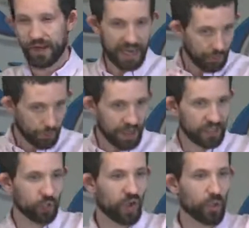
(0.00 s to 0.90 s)
And now we're
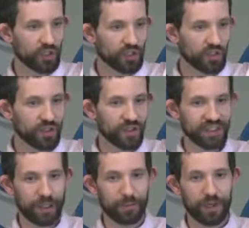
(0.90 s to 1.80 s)
back to our original
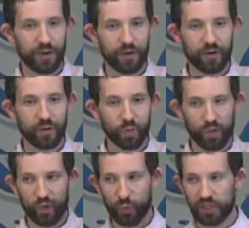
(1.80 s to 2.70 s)
design pattern.
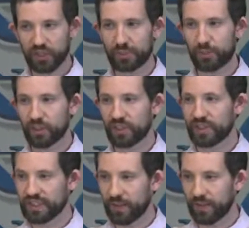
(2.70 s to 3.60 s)
When a righteous
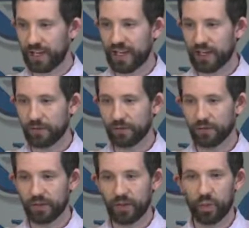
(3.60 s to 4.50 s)
person is in the cave,
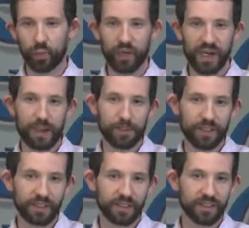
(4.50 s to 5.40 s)
what
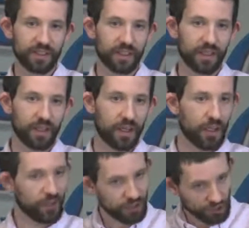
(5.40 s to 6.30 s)
happens?
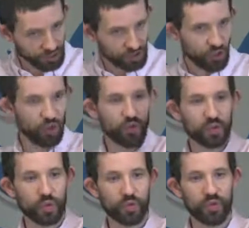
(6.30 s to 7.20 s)
The stone
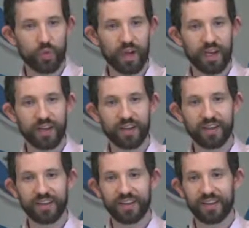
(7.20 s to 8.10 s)
is rolled away,
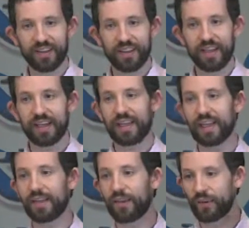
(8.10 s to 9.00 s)

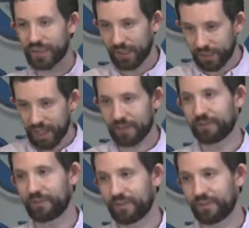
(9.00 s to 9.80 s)
and there's life.